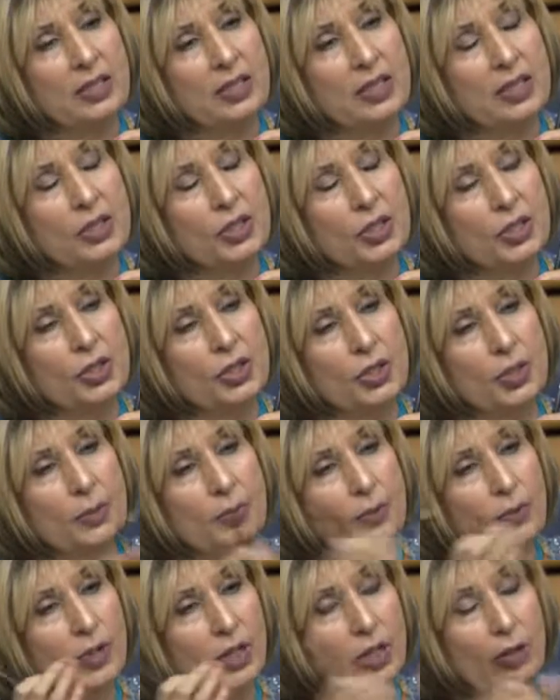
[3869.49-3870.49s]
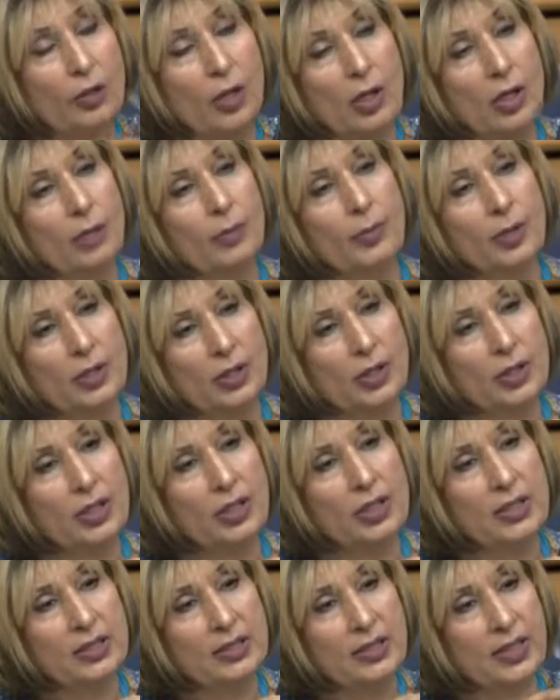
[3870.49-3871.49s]
relationship with the Taliban
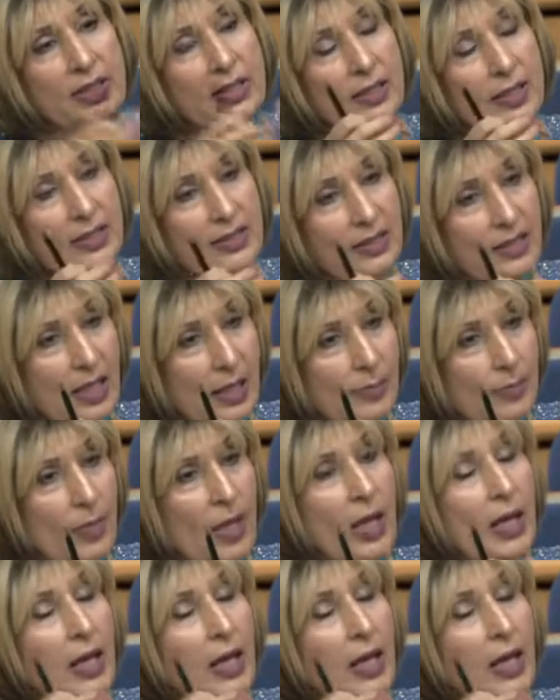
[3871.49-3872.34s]
is still the same?